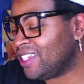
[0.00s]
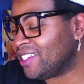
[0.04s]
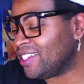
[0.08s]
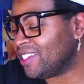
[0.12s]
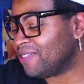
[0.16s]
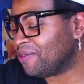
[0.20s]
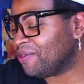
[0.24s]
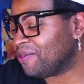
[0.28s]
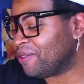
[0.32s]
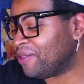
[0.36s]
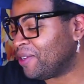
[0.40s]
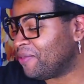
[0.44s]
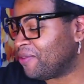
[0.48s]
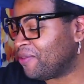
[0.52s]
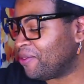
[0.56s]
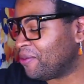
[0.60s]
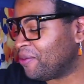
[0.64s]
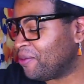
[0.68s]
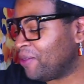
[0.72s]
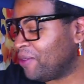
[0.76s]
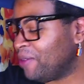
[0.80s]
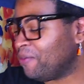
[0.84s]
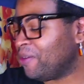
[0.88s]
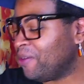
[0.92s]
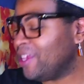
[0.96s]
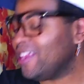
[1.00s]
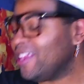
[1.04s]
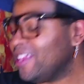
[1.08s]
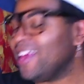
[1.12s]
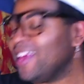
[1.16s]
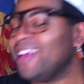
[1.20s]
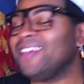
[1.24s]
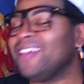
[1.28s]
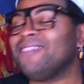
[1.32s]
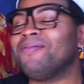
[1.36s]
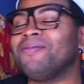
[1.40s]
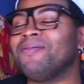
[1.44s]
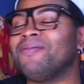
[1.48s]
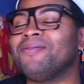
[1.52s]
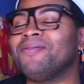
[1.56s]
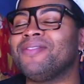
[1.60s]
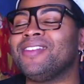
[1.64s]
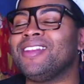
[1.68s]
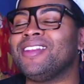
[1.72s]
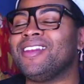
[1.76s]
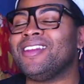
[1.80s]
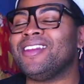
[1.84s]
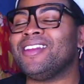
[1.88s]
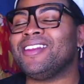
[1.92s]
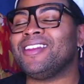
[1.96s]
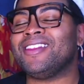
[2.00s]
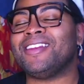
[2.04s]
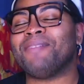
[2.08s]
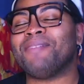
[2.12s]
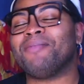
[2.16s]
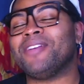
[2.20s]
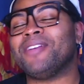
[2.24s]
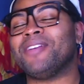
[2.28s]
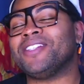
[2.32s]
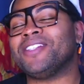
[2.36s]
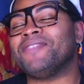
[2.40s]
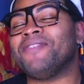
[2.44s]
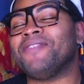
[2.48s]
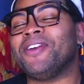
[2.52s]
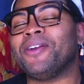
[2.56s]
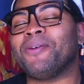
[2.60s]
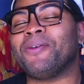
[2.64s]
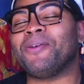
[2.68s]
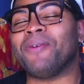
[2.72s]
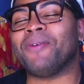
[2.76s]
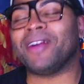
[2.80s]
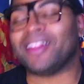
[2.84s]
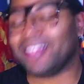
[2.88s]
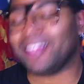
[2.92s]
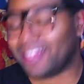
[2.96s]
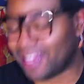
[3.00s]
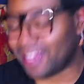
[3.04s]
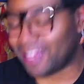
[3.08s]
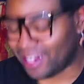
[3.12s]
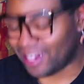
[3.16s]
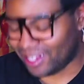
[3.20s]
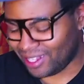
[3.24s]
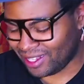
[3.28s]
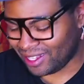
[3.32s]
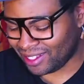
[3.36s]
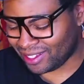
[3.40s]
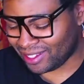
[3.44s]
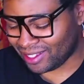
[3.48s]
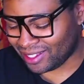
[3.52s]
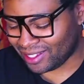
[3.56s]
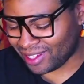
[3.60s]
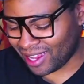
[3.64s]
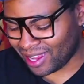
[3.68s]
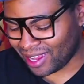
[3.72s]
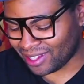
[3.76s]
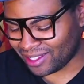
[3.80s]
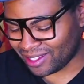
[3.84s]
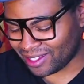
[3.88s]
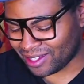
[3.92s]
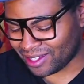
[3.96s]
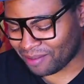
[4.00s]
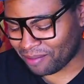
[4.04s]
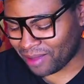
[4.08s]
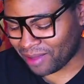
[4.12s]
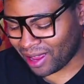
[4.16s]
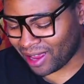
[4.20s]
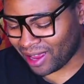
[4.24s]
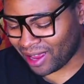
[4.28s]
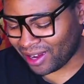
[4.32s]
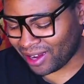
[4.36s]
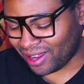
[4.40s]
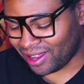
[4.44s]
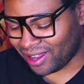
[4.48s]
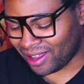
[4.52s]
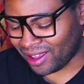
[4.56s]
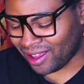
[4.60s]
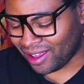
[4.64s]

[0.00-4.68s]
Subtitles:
we get the impression very quickly that he is not somebody